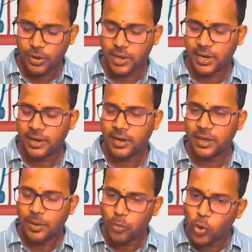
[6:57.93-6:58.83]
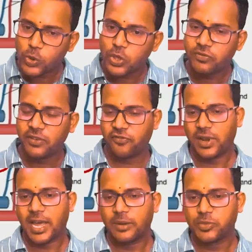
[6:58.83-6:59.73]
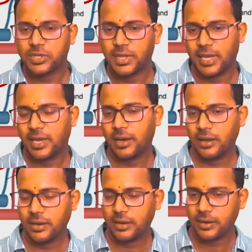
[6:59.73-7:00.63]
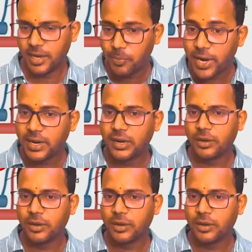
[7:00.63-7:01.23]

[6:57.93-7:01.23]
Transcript: and most of the flaps, they are dependent